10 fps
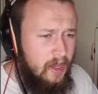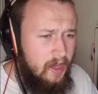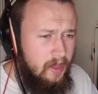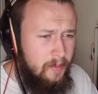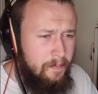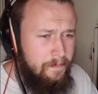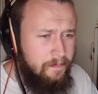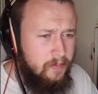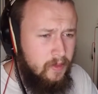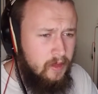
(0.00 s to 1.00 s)
Um,
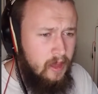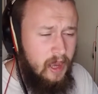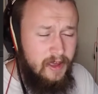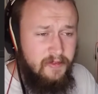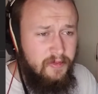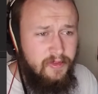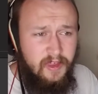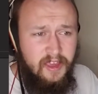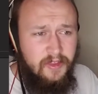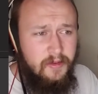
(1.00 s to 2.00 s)
I
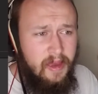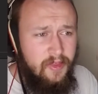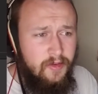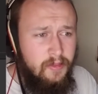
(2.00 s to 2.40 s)
think the Matthew